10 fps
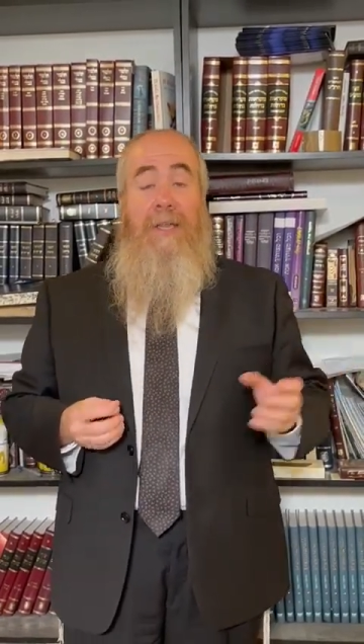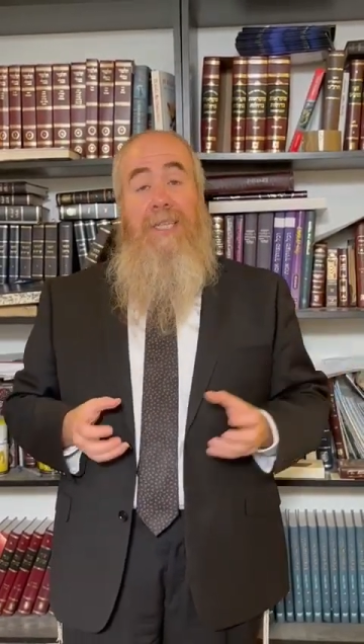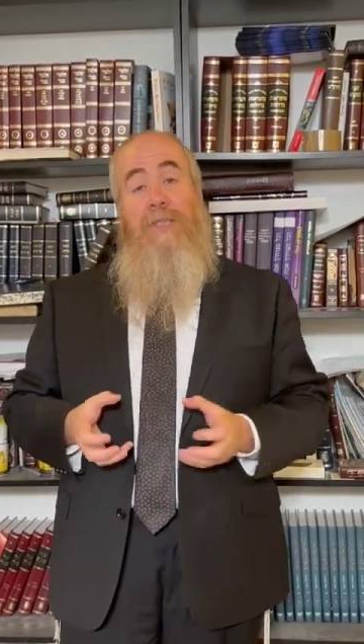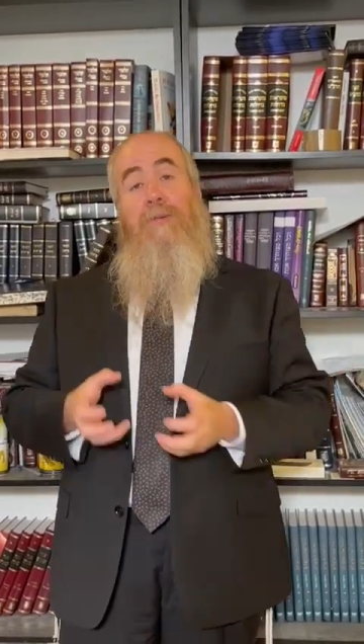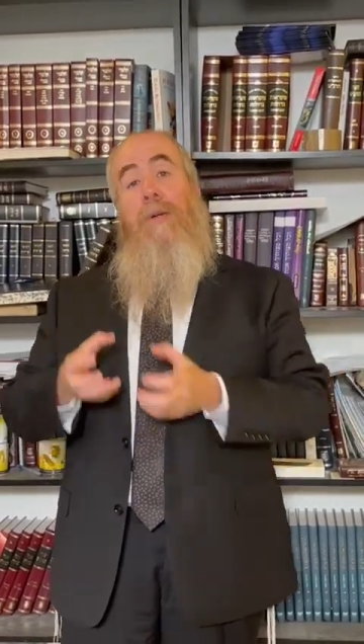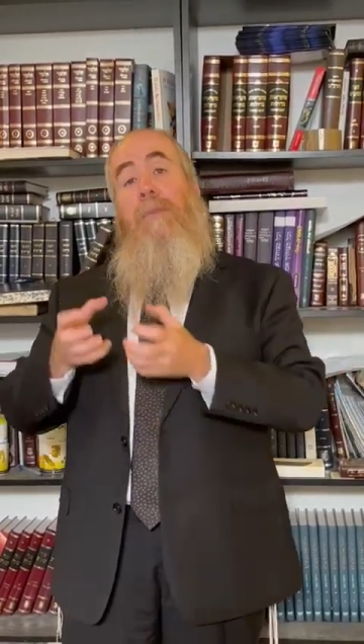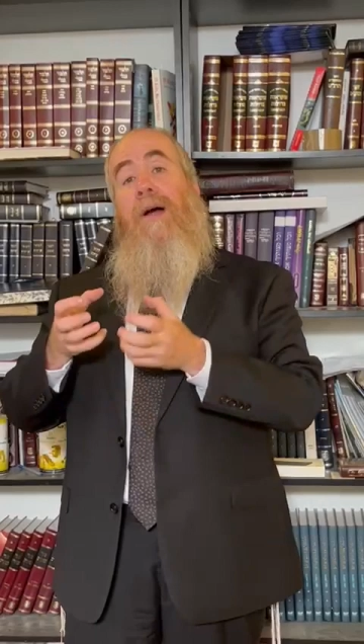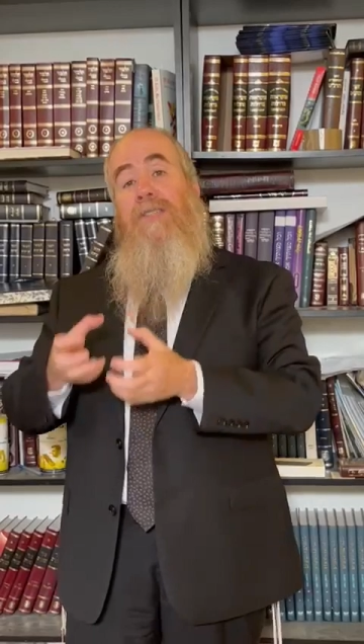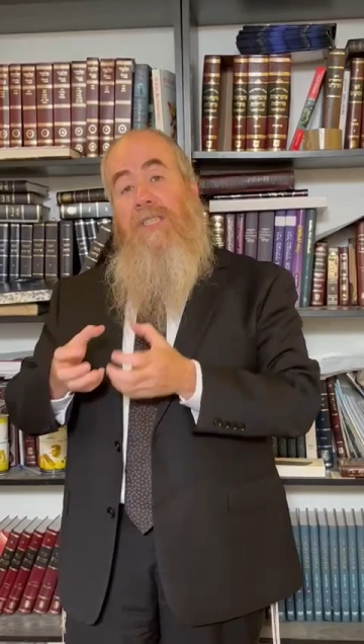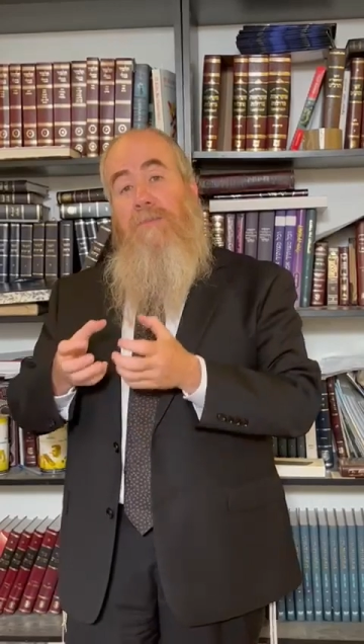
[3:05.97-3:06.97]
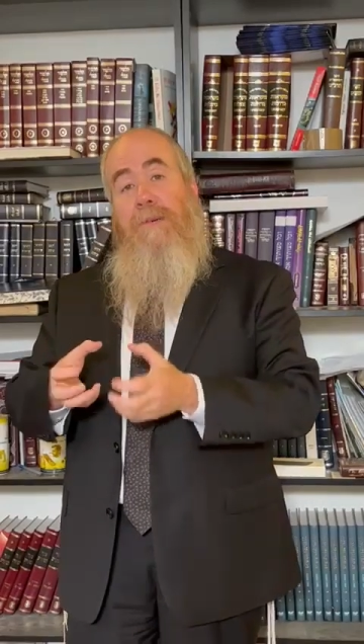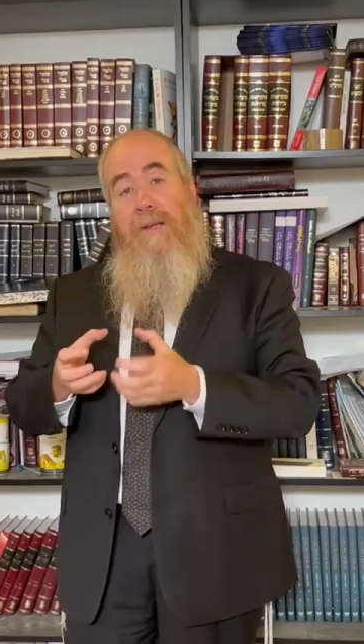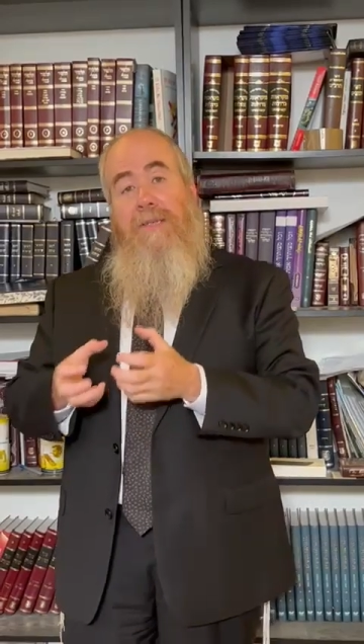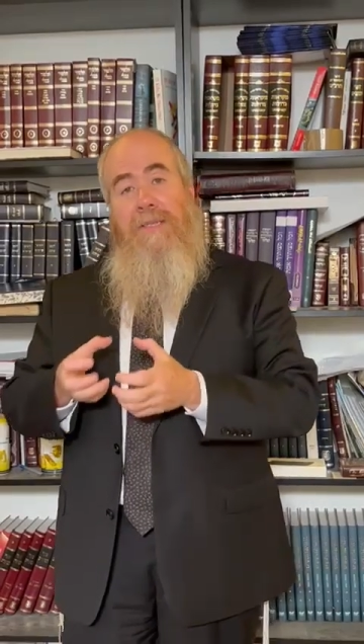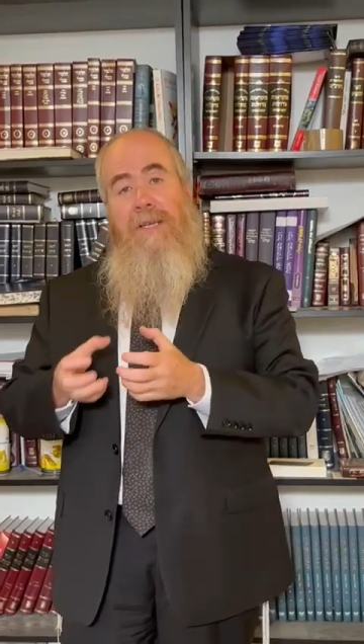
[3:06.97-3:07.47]
This is what Parshas
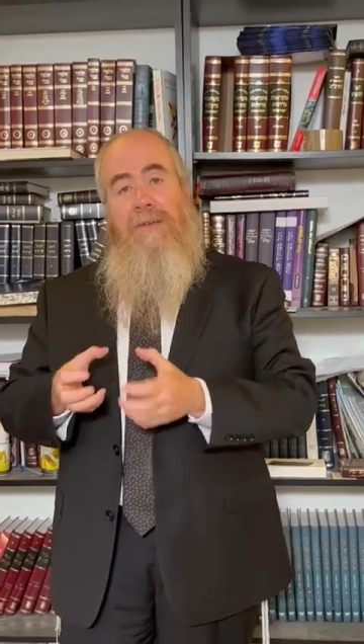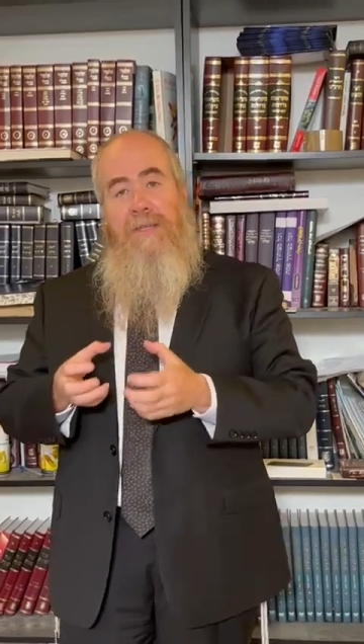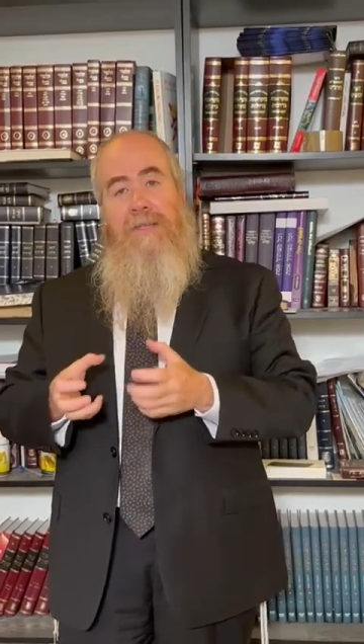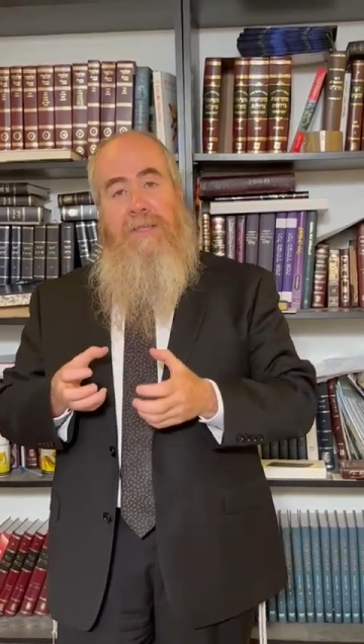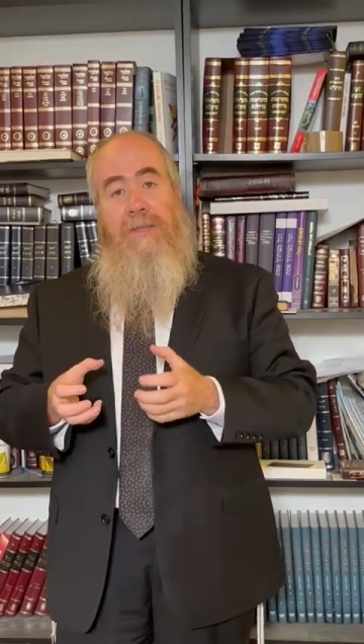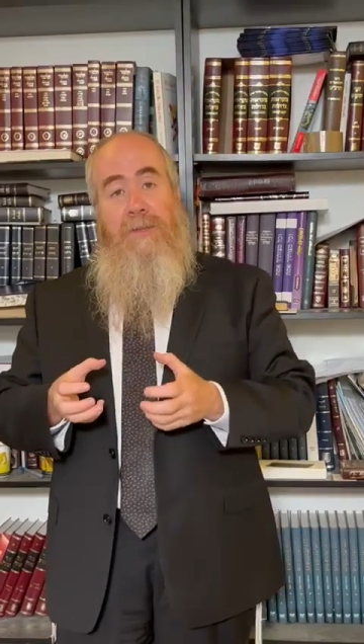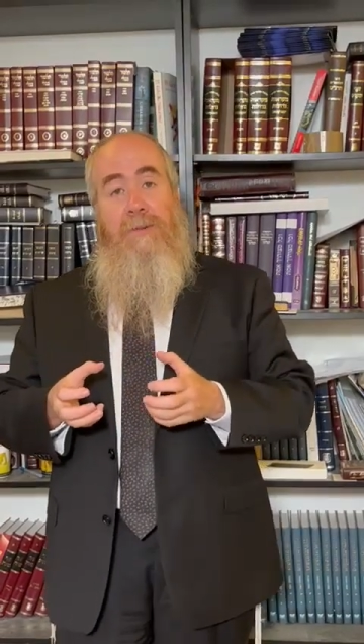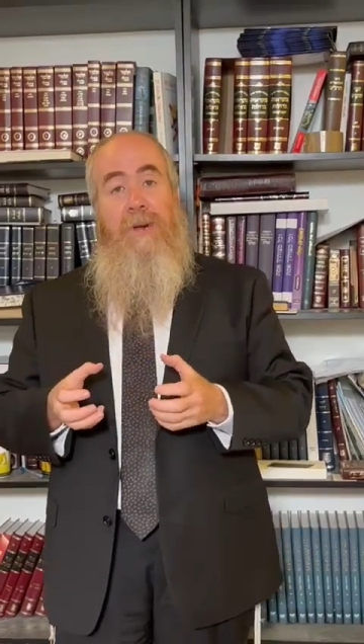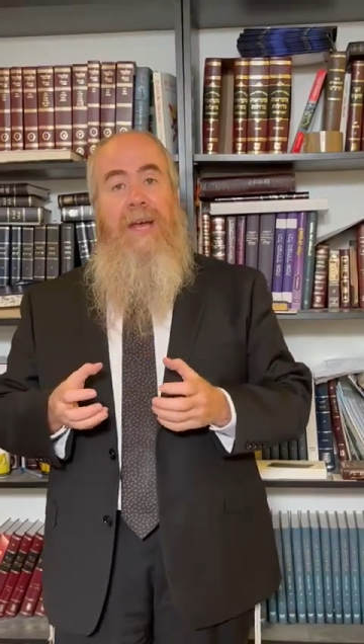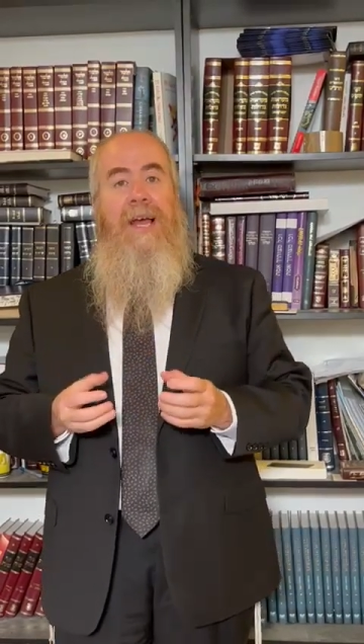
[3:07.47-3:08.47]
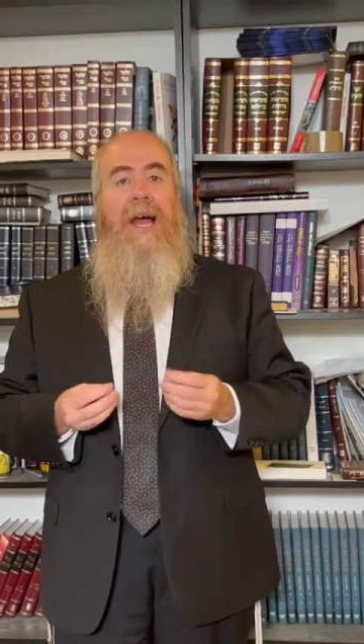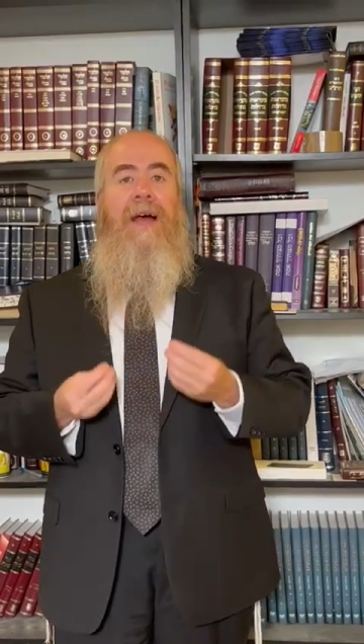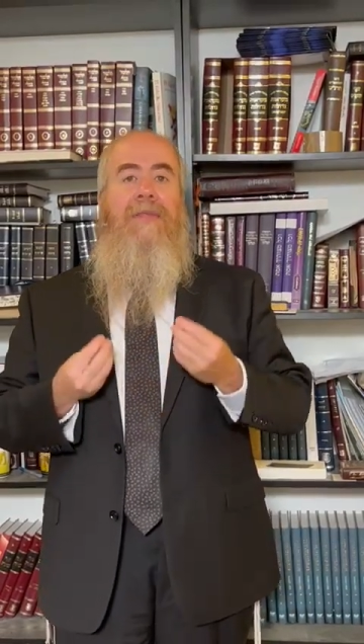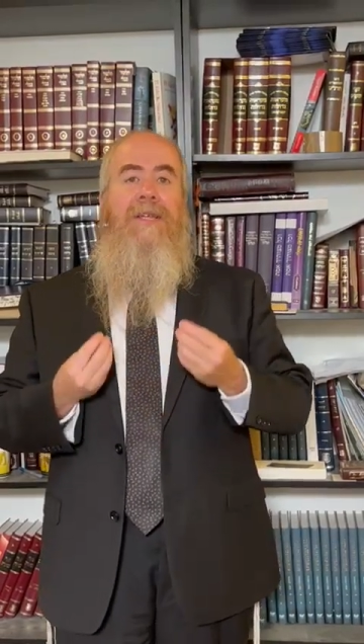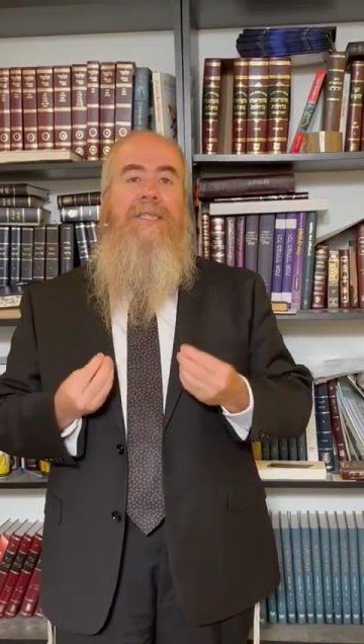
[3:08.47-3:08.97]
Pinchas tells us to do.
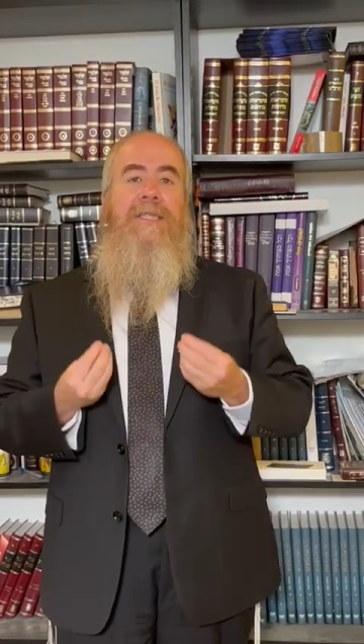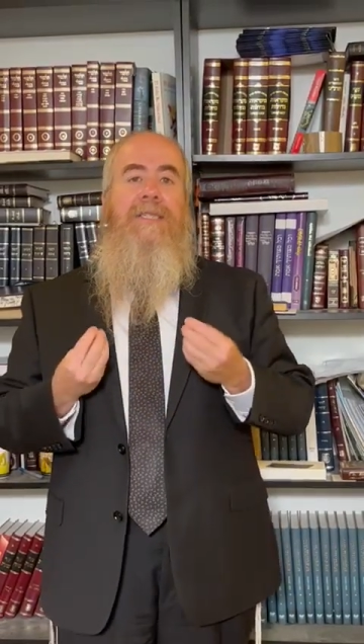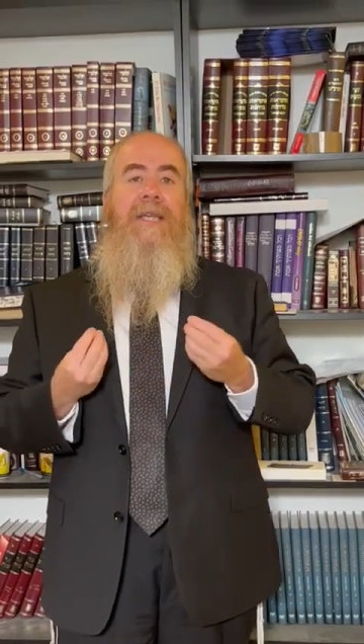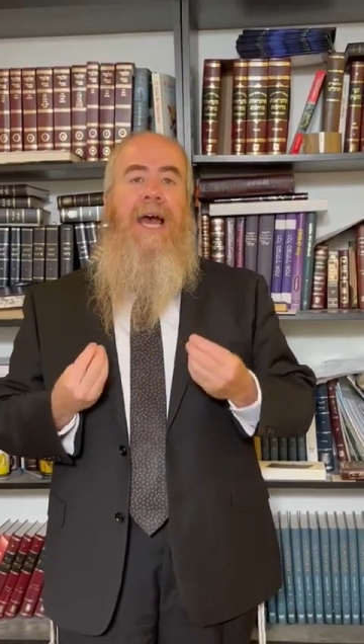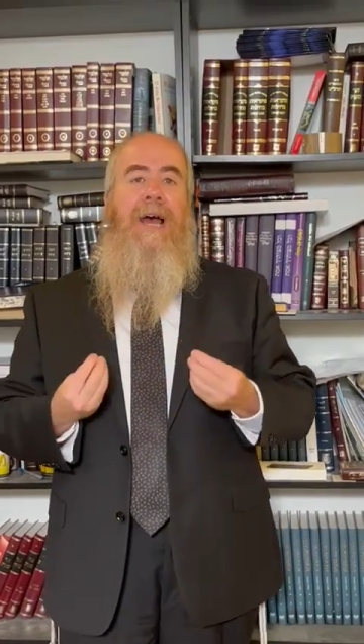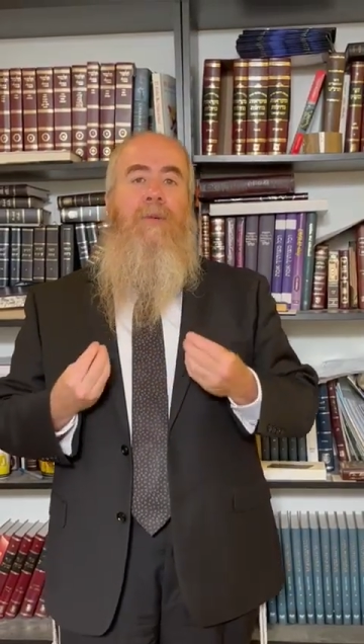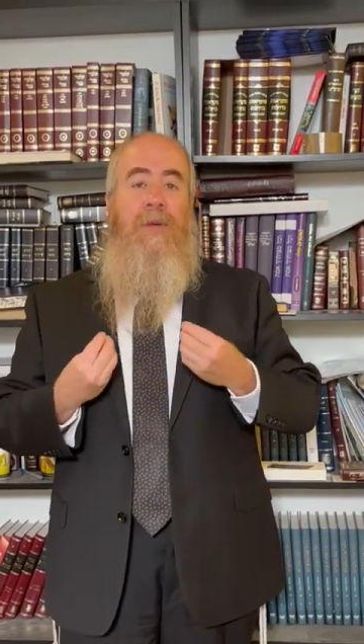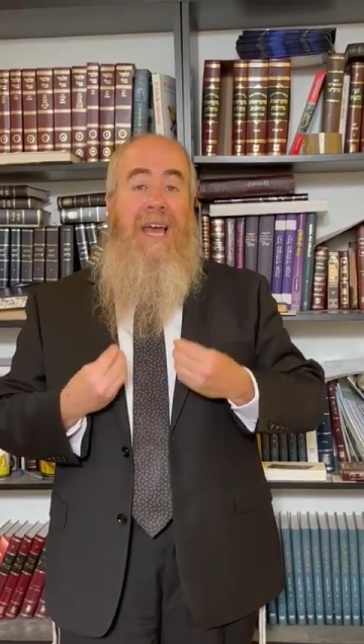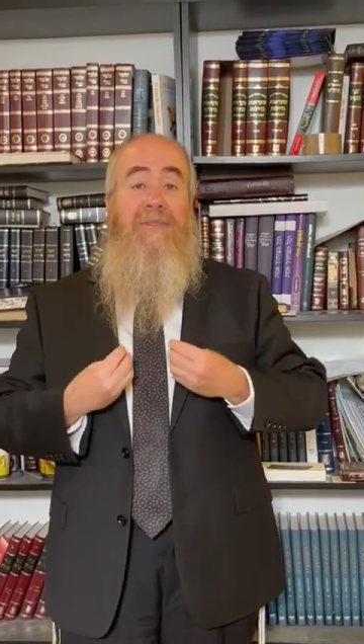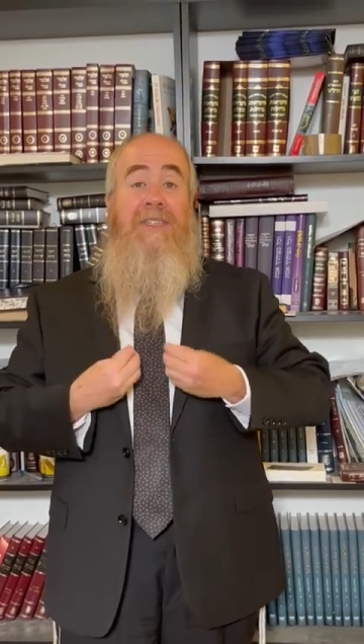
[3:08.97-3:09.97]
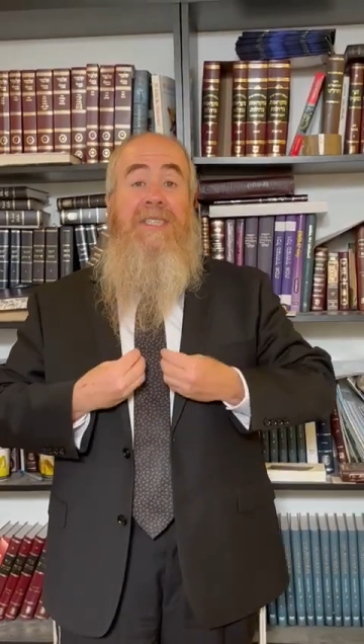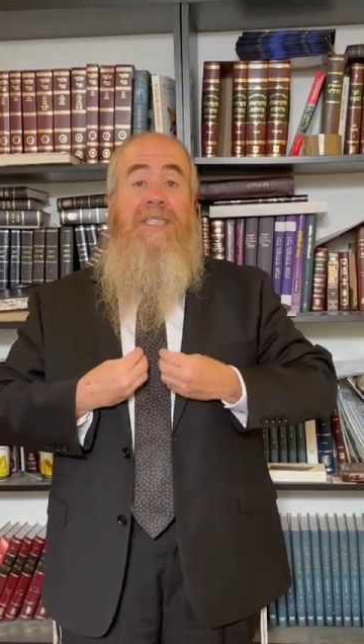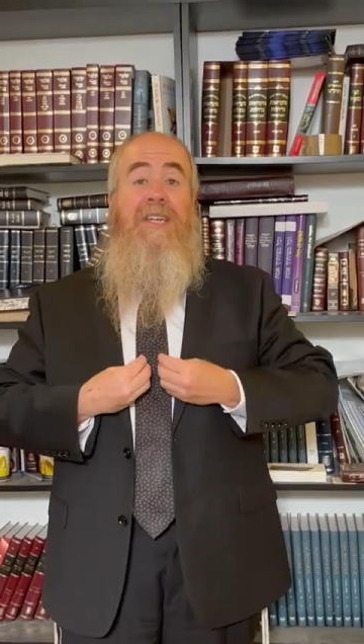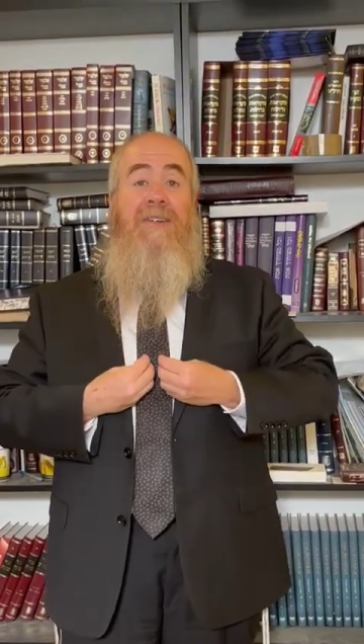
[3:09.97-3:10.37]
And this is how we have to see